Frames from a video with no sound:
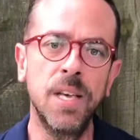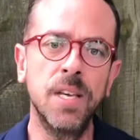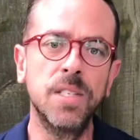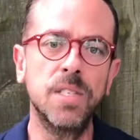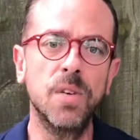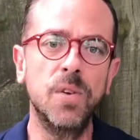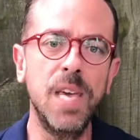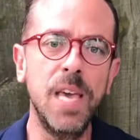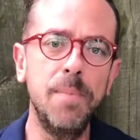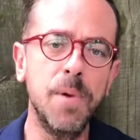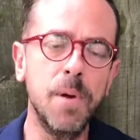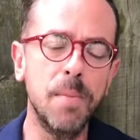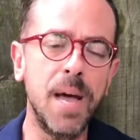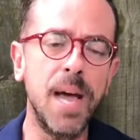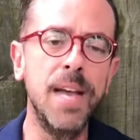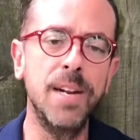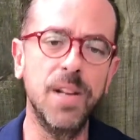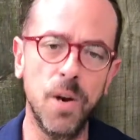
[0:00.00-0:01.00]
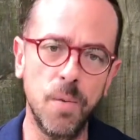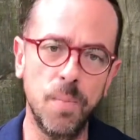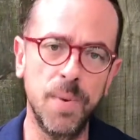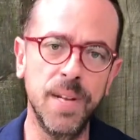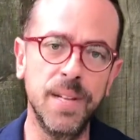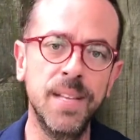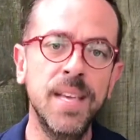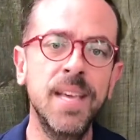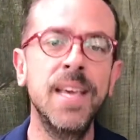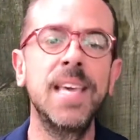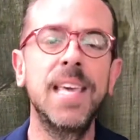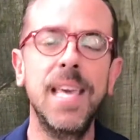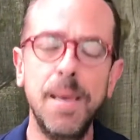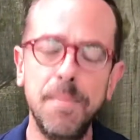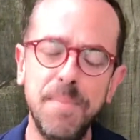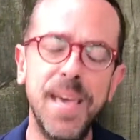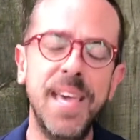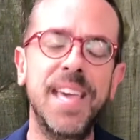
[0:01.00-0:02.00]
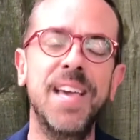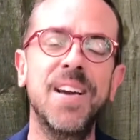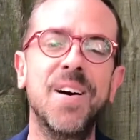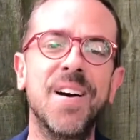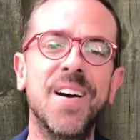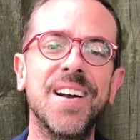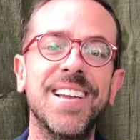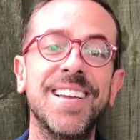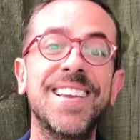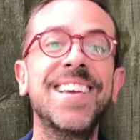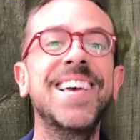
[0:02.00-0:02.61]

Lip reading: So keep your mind open, keep making art,